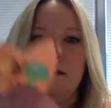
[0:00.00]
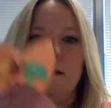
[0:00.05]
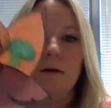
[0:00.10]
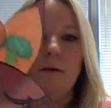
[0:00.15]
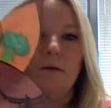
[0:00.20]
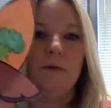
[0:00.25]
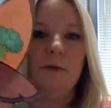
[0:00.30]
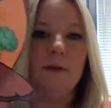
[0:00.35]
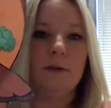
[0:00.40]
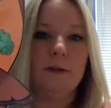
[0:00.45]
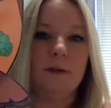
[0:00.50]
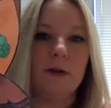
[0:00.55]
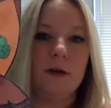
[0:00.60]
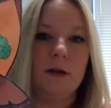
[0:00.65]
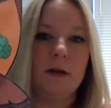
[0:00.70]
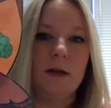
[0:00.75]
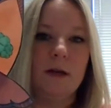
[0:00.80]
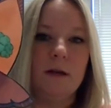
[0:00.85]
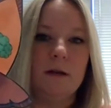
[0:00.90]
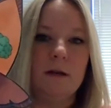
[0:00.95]
This
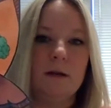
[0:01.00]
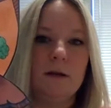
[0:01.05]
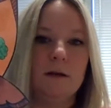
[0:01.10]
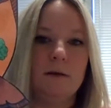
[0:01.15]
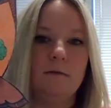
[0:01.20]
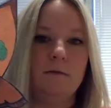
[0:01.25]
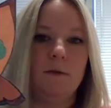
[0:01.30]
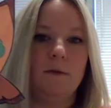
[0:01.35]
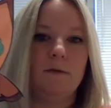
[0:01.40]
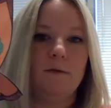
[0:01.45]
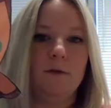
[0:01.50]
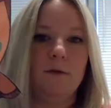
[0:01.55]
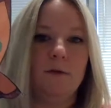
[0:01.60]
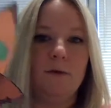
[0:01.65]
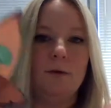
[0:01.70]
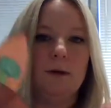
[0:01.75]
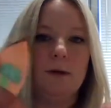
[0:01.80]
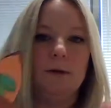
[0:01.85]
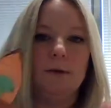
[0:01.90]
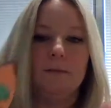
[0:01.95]
turkey for
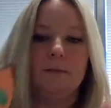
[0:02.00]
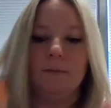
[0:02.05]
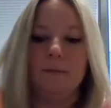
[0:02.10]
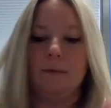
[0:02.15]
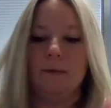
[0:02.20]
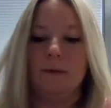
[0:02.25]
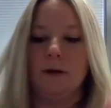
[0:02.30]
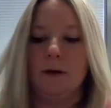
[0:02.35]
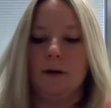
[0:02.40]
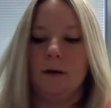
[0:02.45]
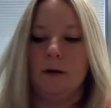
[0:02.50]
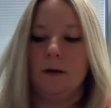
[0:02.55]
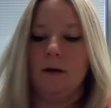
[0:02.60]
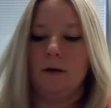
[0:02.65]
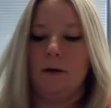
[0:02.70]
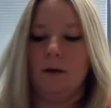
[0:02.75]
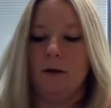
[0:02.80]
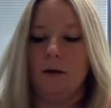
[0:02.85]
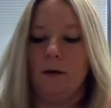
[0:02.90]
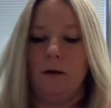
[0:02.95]
food.
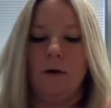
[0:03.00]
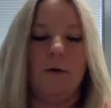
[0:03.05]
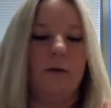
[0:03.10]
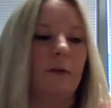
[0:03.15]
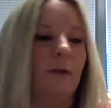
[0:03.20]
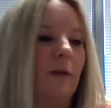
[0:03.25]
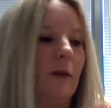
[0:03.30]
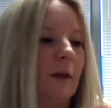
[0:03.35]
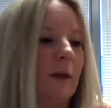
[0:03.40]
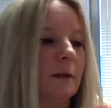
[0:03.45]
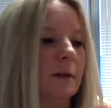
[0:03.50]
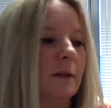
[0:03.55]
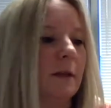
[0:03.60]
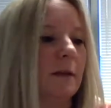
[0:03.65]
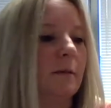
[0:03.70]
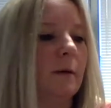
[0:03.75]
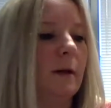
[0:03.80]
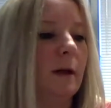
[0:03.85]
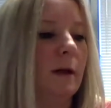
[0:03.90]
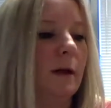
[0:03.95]
All the things
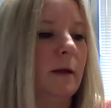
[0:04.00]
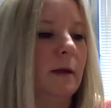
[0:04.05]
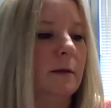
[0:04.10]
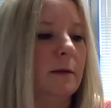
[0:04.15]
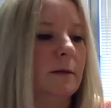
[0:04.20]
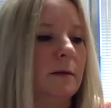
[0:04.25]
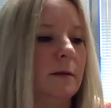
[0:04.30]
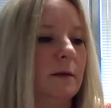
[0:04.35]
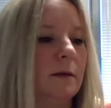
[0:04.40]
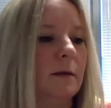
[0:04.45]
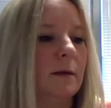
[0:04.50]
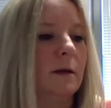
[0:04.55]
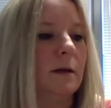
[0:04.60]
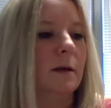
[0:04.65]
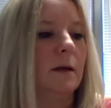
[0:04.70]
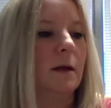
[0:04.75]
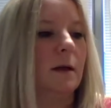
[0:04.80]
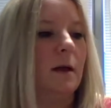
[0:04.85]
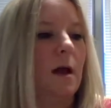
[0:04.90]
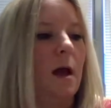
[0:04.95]
that we eat.
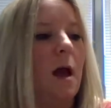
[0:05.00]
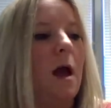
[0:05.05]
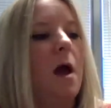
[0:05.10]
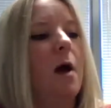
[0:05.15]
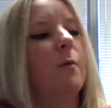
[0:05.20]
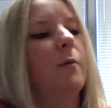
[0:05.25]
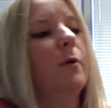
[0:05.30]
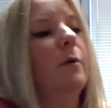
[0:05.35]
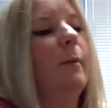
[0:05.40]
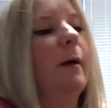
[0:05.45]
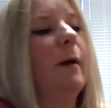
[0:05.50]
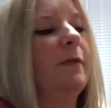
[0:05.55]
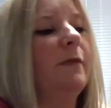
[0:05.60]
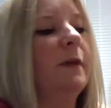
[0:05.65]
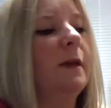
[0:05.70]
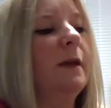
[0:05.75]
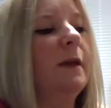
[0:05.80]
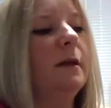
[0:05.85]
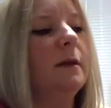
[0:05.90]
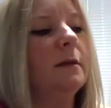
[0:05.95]
What about
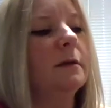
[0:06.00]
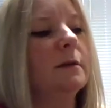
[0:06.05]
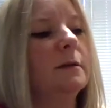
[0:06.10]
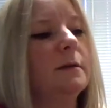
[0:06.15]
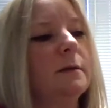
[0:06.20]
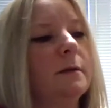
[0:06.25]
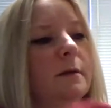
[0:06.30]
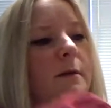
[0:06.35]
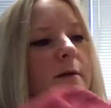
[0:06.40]
these?